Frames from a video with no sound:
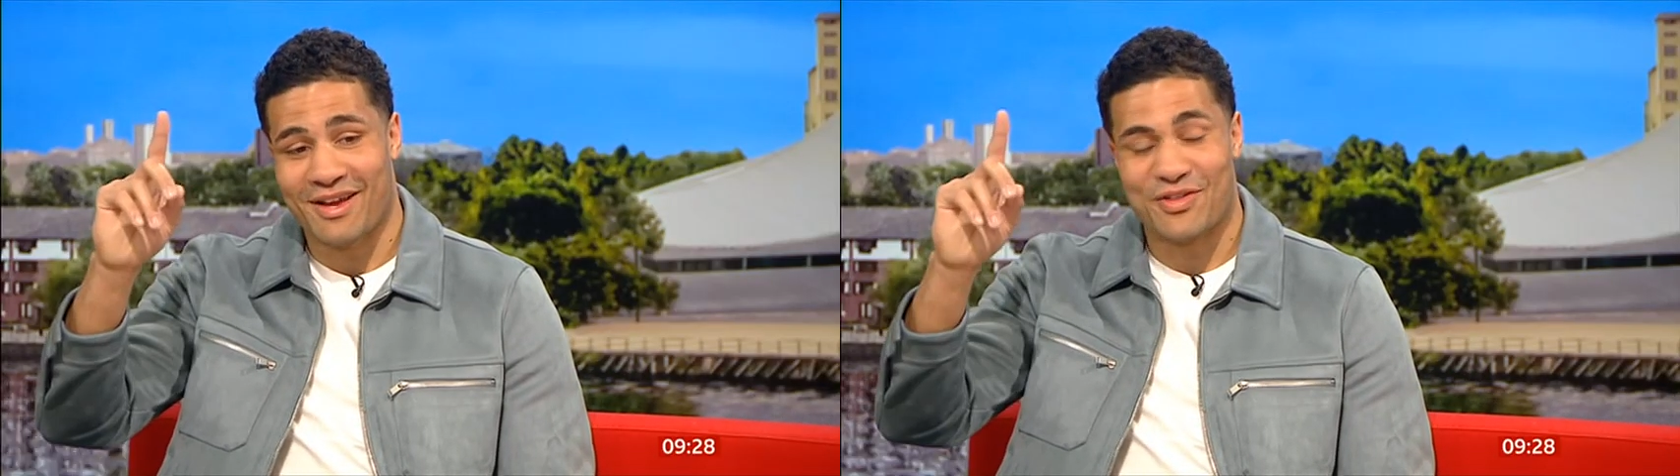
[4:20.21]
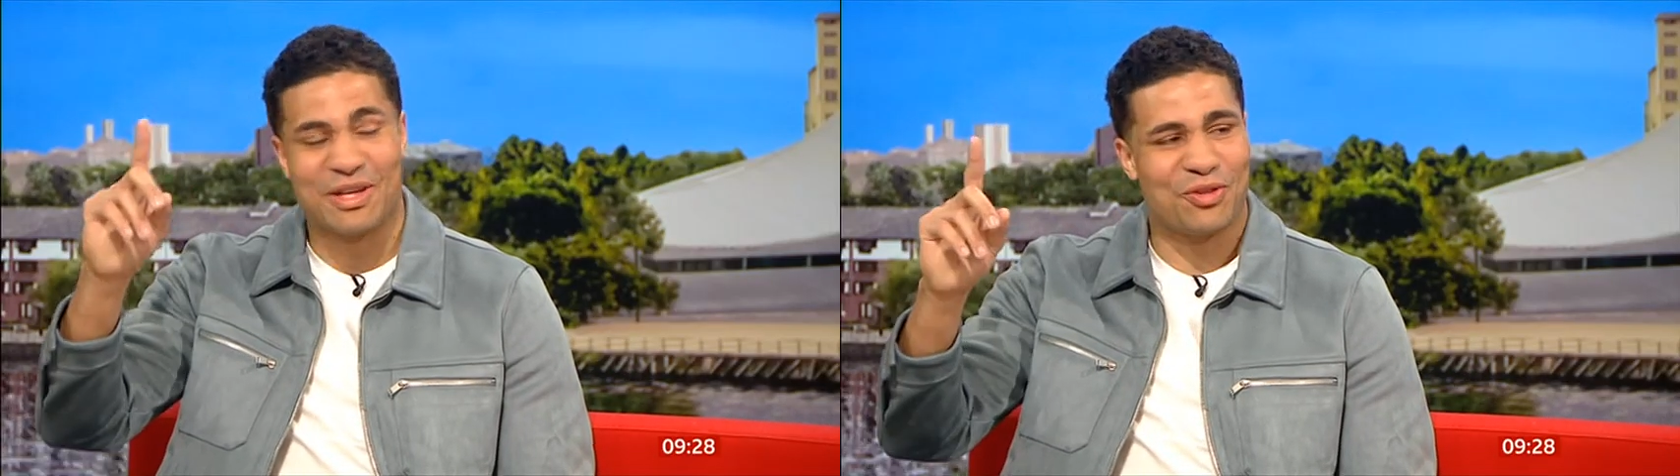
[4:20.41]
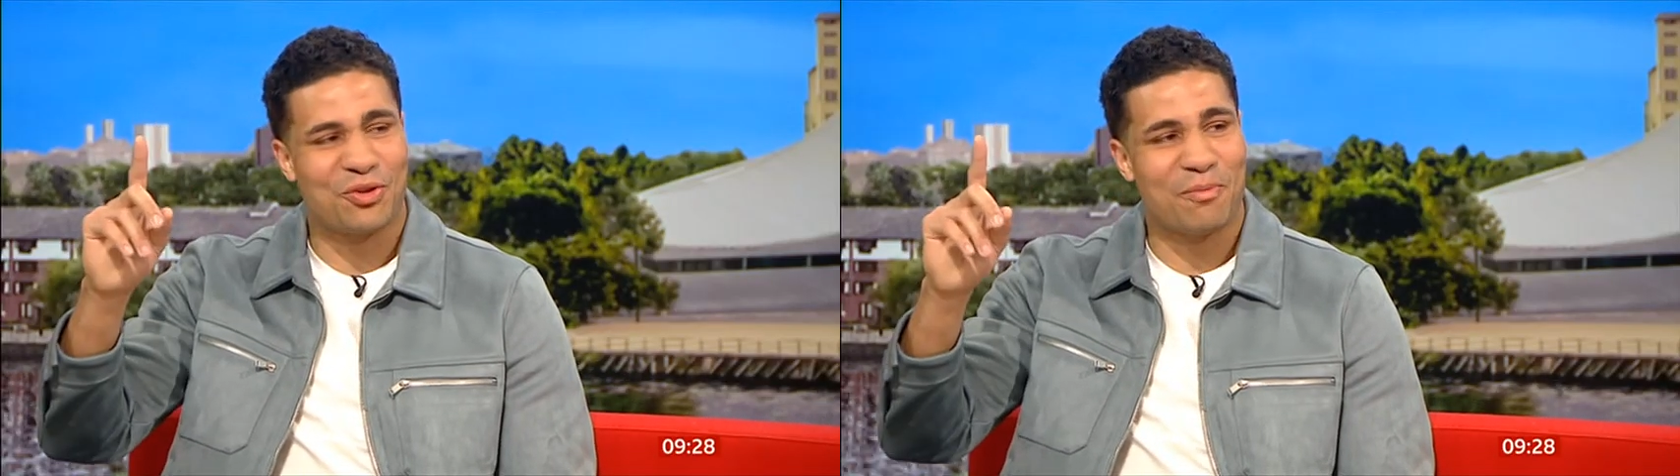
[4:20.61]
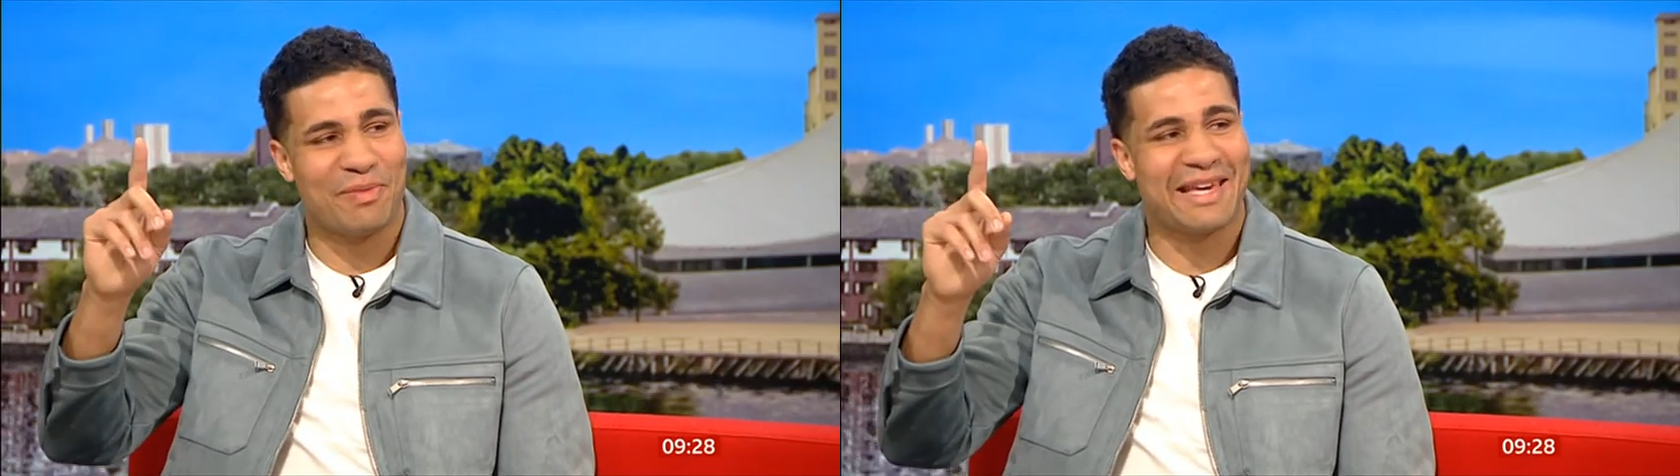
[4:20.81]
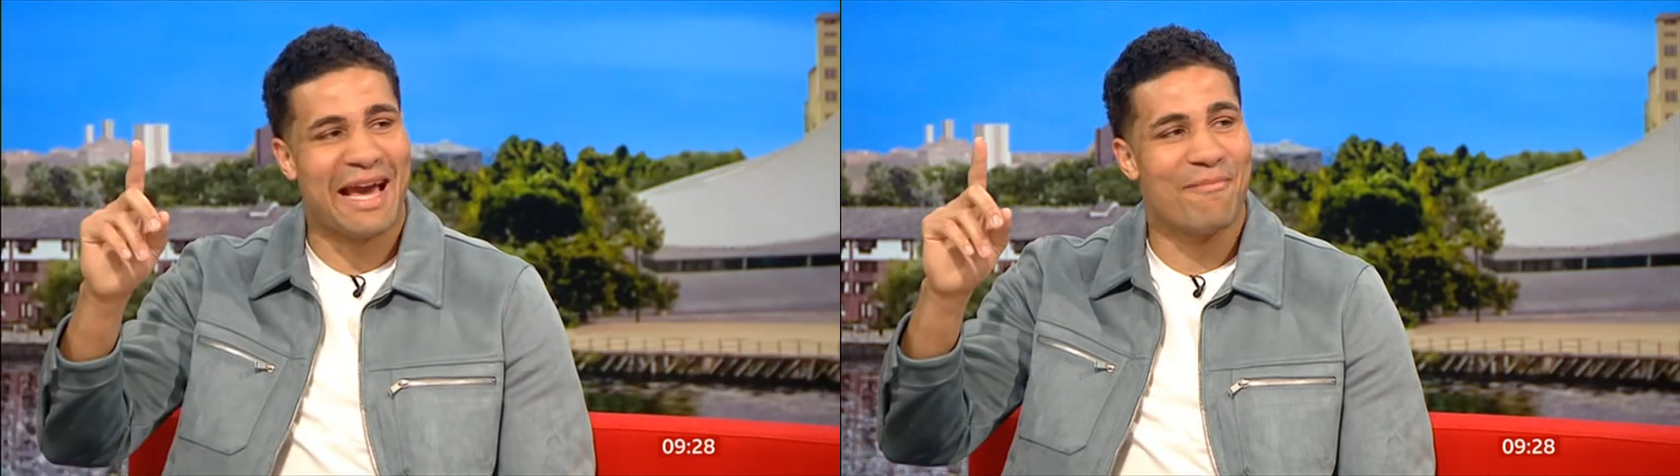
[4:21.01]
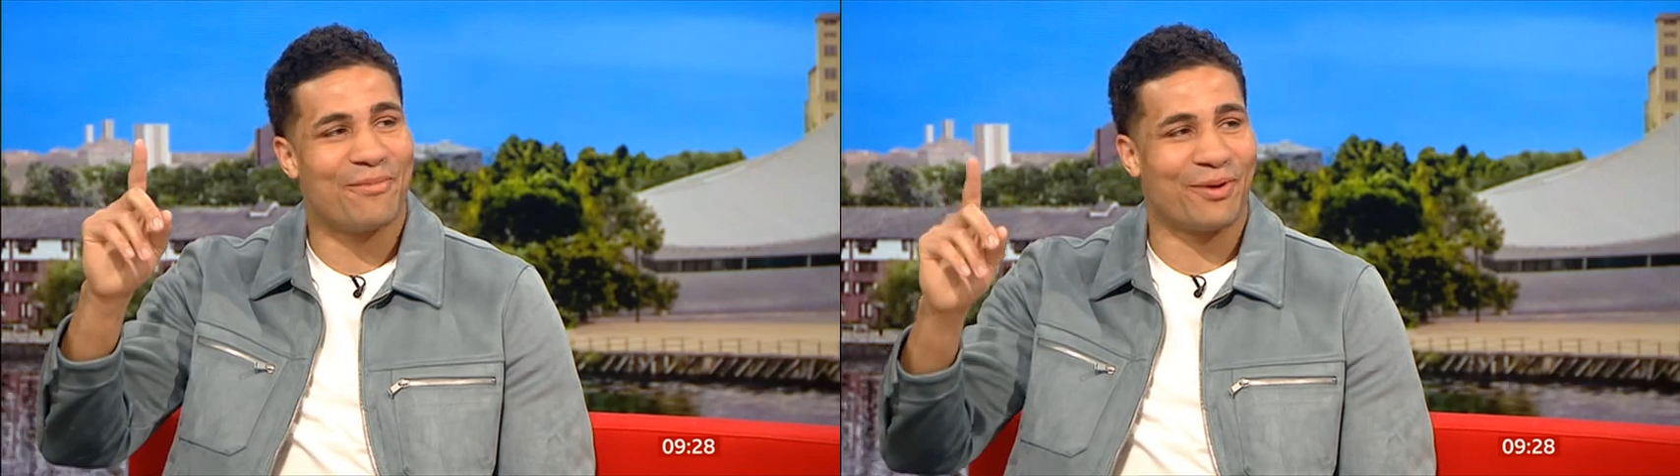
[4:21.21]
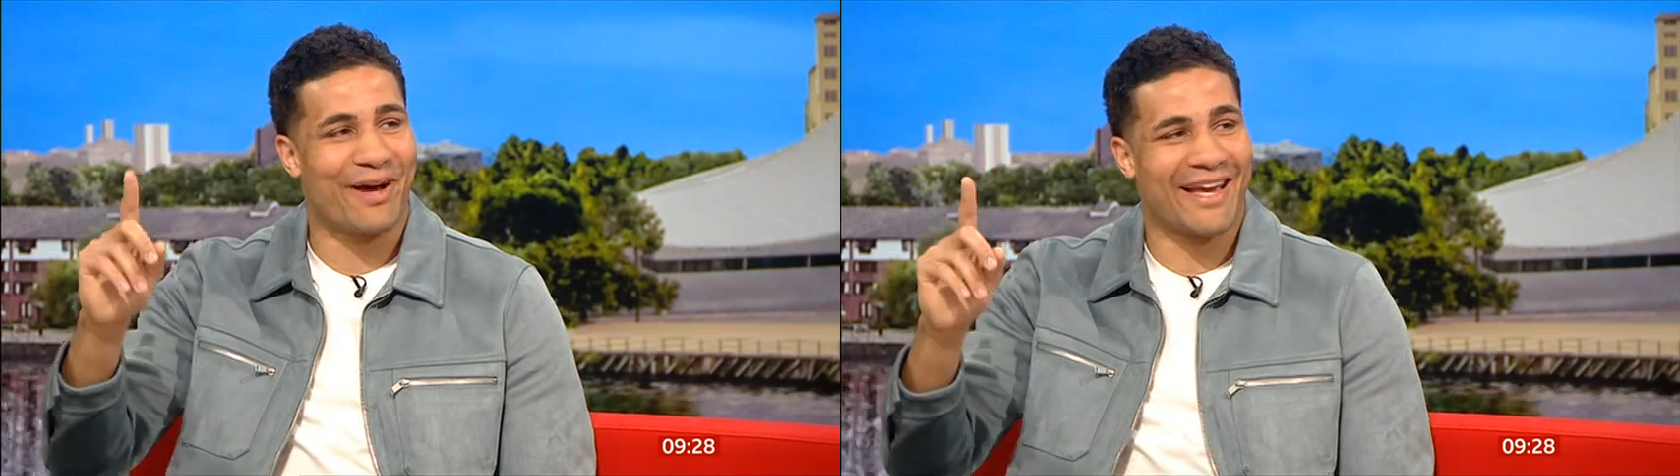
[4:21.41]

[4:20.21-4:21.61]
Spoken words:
I think it took a big gamble, like,